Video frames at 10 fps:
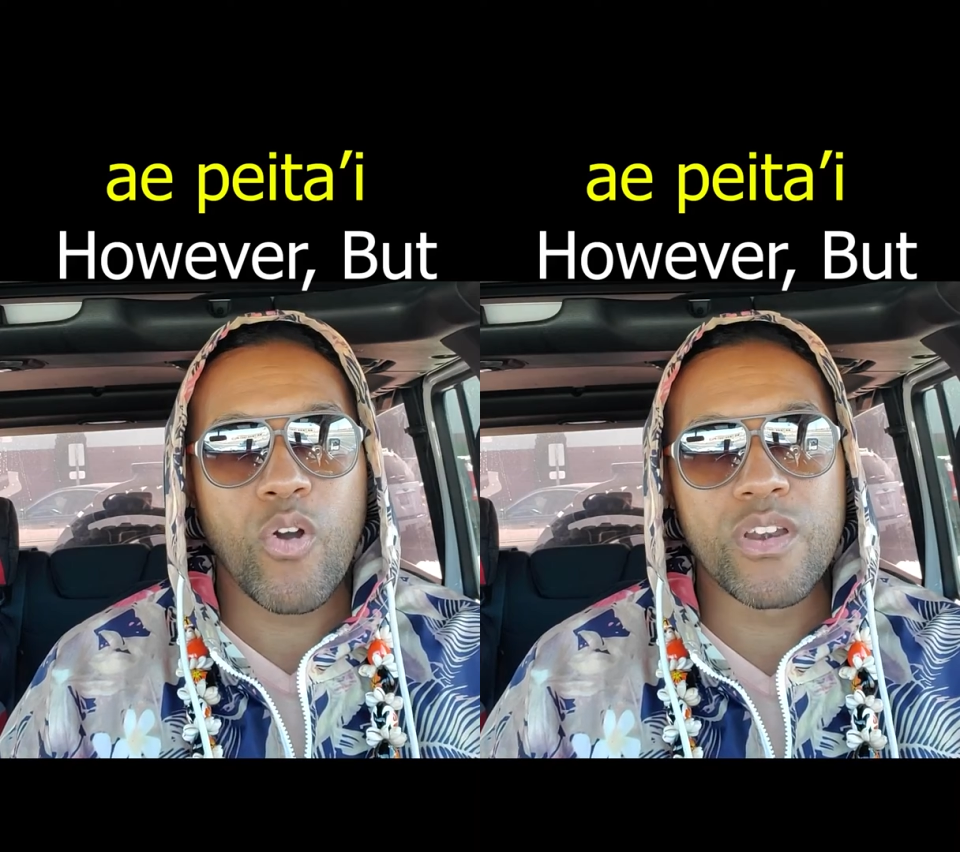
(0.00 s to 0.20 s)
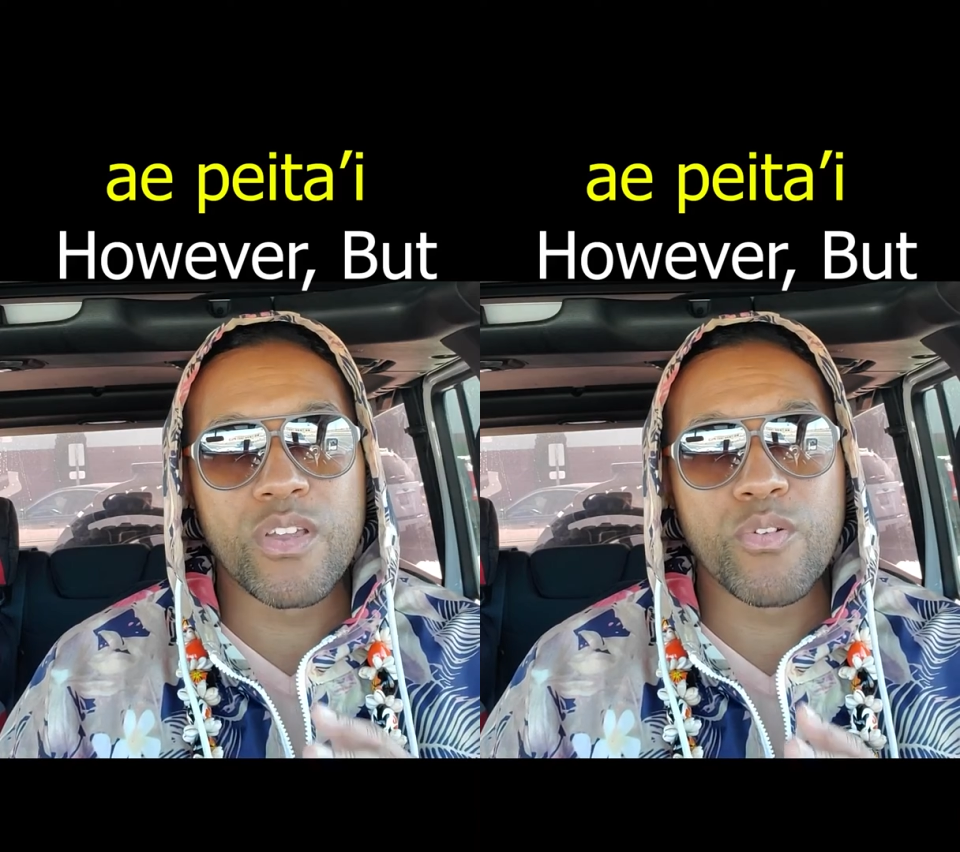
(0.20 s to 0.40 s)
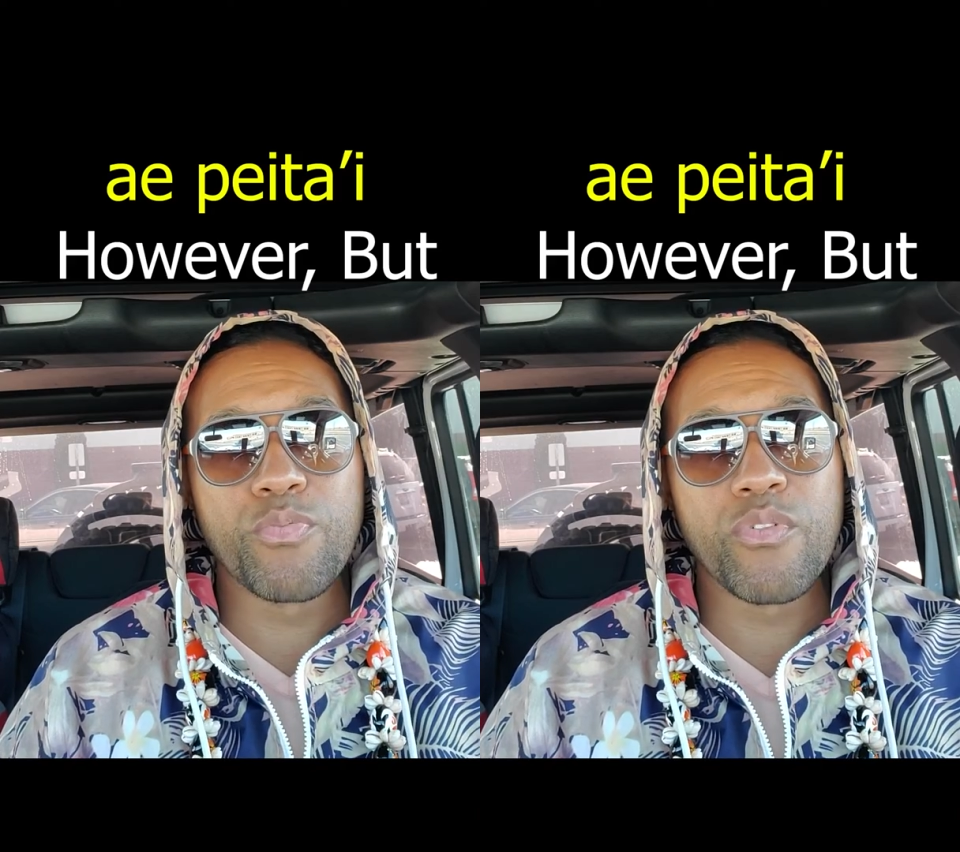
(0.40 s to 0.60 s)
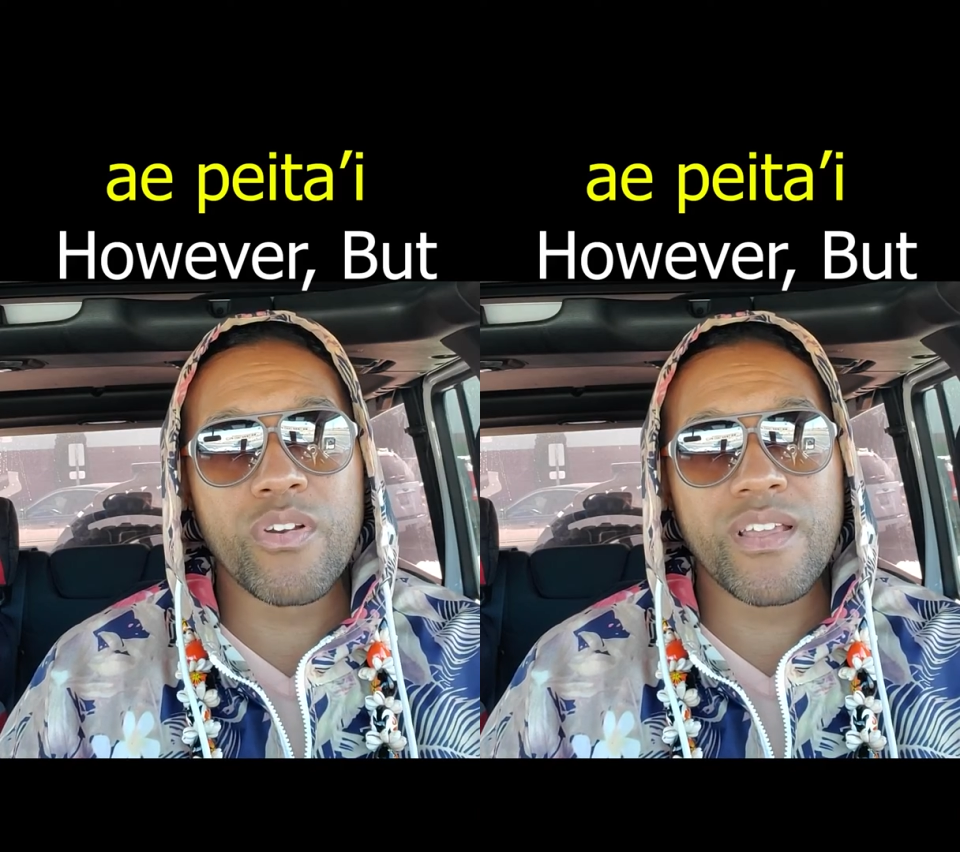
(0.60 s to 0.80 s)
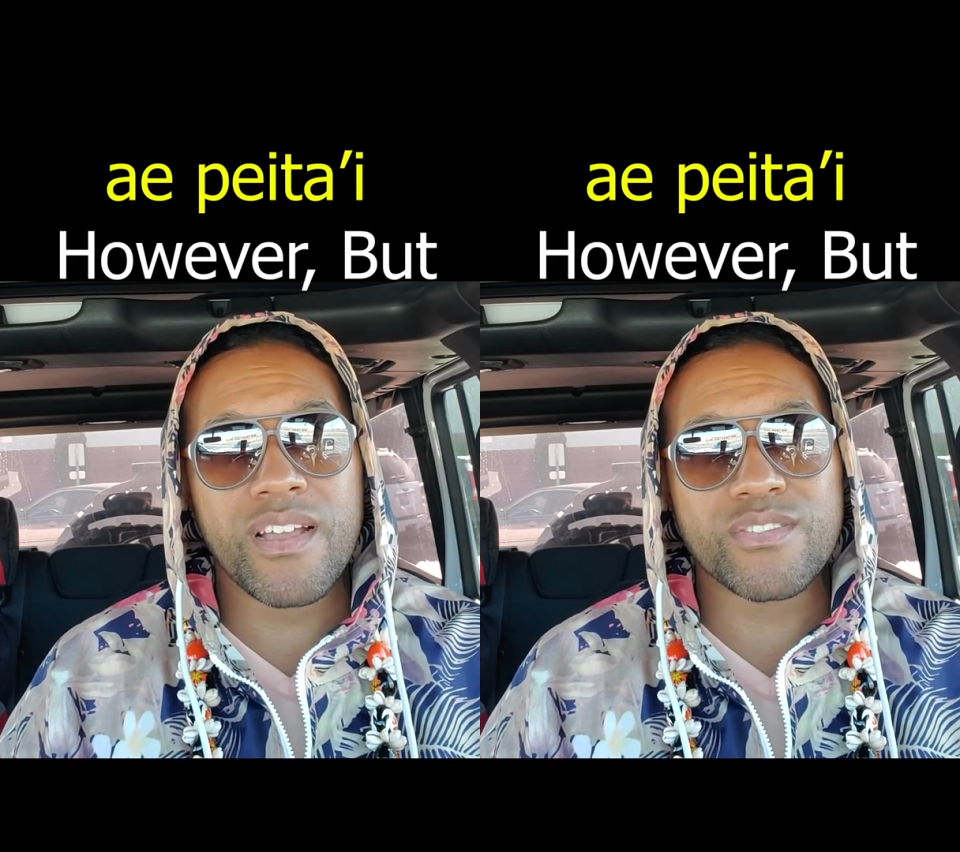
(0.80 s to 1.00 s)
ole upu
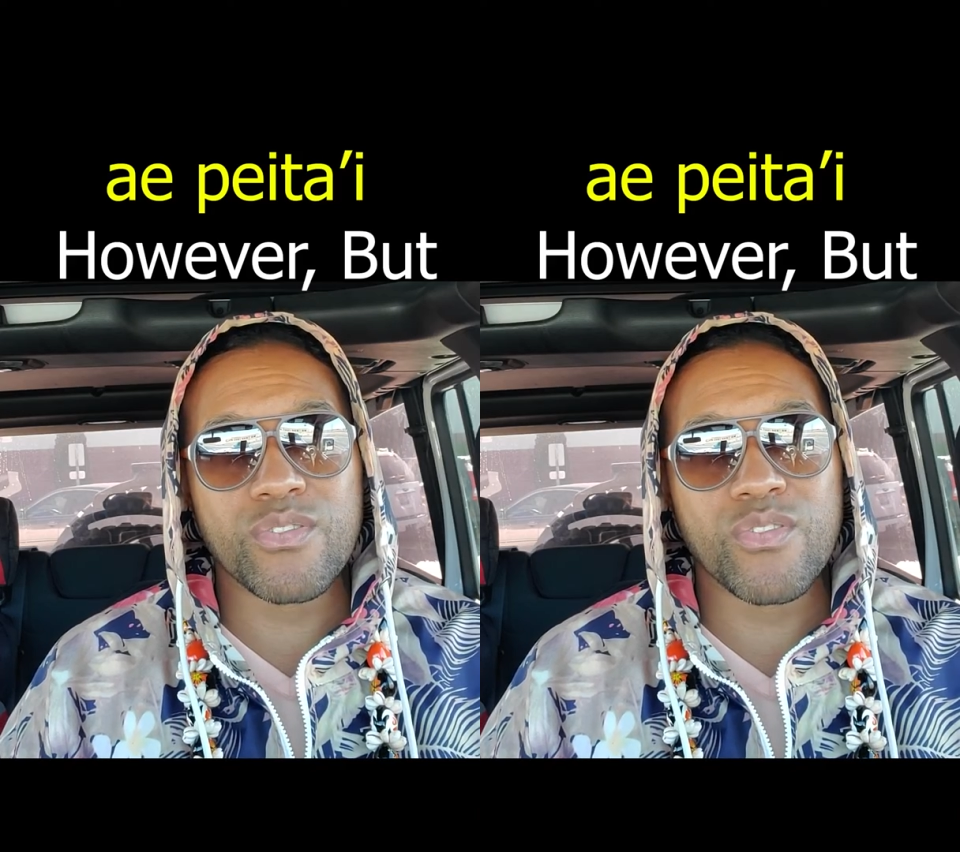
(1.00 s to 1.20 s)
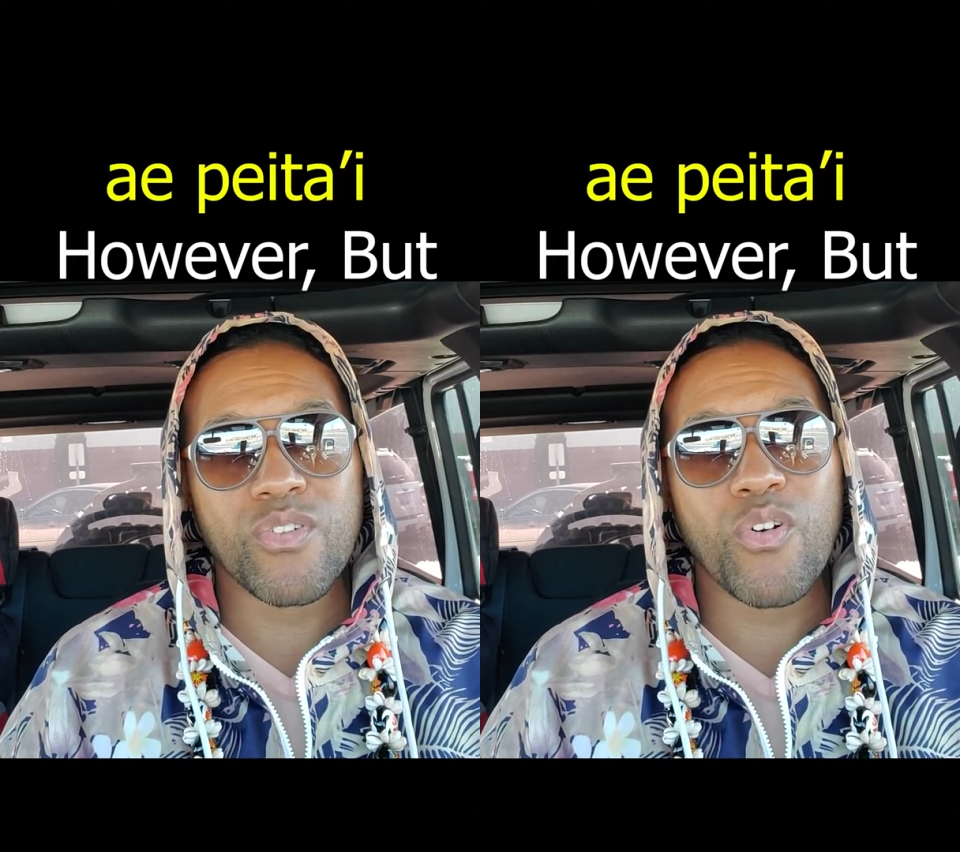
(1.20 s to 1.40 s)
ole aso